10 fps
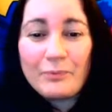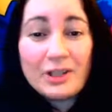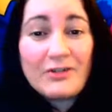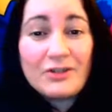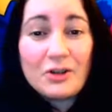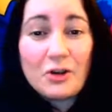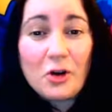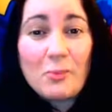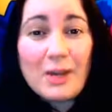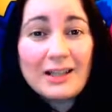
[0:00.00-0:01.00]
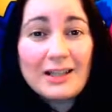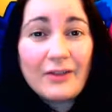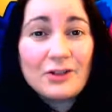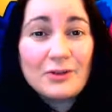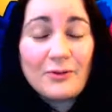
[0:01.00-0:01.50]
Leave us a comment,
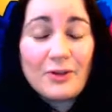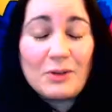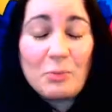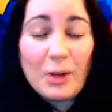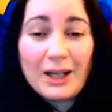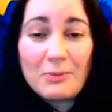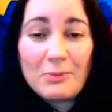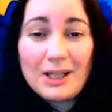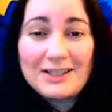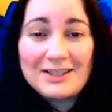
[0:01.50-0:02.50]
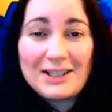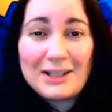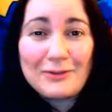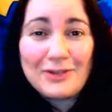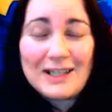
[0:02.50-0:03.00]
give us some feedback. It'd be nice to
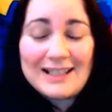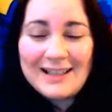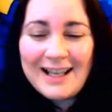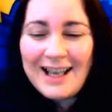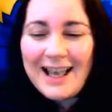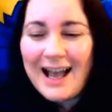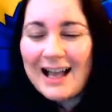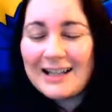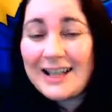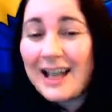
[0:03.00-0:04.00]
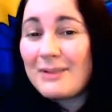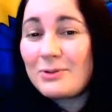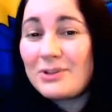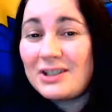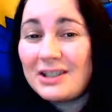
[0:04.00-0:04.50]
hear from you, and I
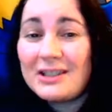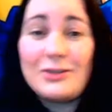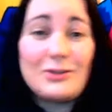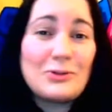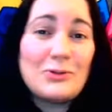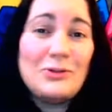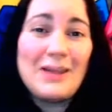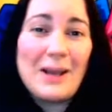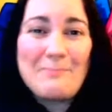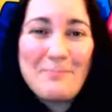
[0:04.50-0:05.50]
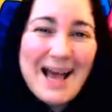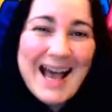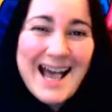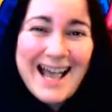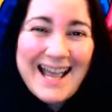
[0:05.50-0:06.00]
will see you soon. Bye!